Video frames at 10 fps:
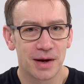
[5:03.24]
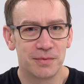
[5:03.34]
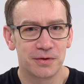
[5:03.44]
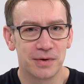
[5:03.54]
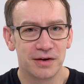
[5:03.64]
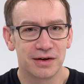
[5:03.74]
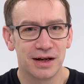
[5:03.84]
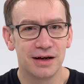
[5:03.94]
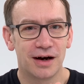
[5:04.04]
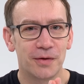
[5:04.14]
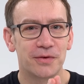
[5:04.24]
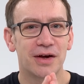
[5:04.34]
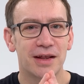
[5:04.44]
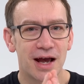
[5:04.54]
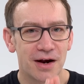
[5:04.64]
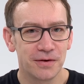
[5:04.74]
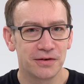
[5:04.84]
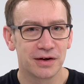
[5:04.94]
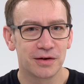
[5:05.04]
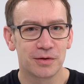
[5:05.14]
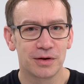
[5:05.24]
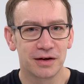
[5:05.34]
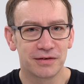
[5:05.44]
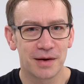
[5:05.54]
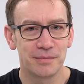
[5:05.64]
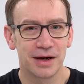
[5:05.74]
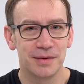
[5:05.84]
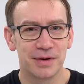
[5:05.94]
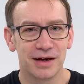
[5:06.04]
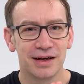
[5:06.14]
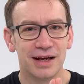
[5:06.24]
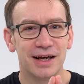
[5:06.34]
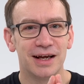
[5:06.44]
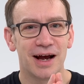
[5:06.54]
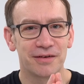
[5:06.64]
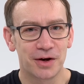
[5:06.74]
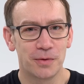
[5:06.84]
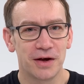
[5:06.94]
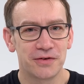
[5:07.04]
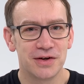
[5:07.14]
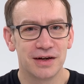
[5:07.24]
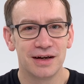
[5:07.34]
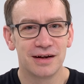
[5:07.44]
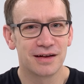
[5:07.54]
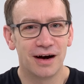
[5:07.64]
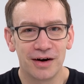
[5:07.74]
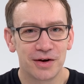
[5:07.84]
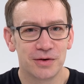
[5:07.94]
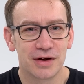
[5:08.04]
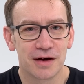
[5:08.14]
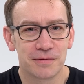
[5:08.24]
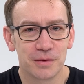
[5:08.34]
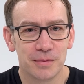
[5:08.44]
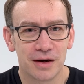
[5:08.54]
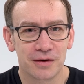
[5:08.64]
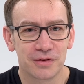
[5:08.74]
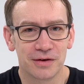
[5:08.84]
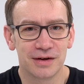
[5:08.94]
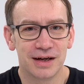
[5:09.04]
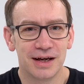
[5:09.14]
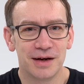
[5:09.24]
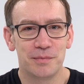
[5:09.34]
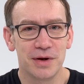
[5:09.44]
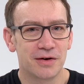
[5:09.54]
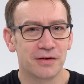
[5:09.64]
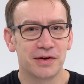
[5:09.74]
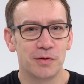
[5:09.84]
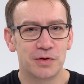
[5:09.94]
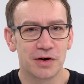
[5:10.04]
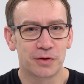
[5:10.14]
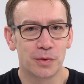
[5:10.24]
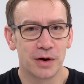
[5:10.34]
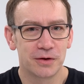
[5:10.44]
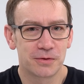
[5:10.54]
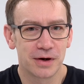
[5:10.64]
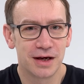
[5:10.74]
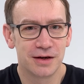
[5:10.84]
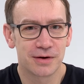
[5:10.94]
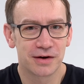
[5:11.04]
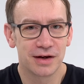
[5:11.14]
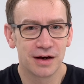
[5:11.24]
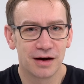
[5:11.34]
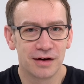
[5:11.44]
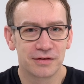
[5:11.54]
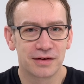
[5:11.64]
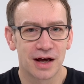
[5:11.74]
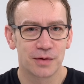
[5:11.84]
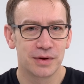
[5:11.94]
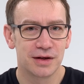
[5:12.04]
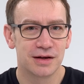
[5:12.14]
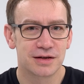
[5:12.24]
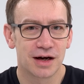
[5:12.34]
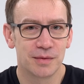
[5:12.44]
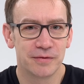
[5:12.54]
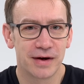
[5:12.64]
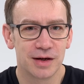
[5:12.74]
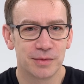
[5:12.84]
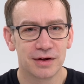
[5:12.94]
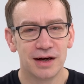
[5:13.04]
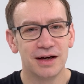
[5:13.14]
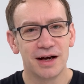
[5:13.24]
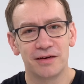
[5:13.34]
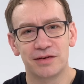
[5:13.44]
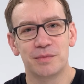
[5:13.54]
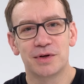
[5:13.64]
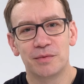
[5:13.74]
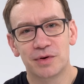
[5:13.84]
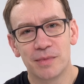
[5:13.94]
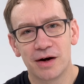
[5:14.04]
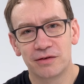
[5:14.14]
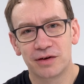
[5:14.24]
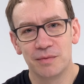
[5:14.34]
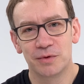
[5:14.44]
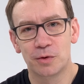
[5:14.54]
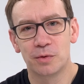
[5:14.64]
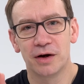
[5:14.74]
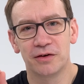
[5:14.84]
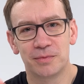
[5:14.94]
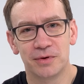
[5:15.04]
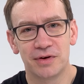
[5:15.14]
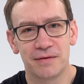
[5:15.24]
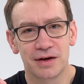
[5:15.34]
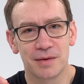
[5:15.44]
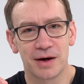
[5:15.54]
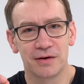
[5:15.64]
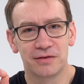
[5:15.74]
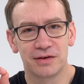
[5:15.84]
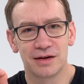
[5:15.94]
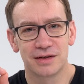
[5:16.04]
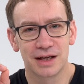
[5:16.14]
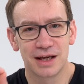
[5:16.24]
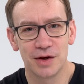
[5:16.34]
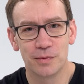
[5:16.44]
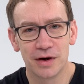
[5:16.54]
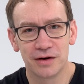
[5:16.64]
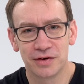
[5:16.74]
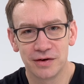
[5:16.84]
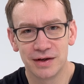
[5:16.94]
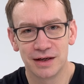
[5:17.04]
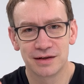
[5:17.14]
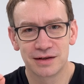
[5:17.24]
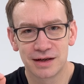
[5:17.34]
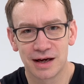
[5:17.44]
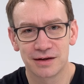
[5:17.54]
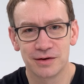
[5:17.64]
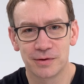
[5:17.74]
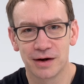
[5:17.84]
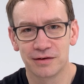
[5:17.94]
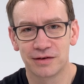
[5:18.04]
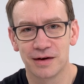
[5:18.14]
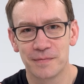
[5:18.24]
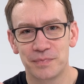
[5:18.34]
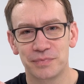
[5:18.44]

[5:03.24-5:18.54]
papers recently, I would say that every single exam paper has a question that I couldn't get full marks on because it was just quite tricky to actually answer that within the time available. And sometimes the mark schemes are quite specific about certain key words that you needed to get in your answer.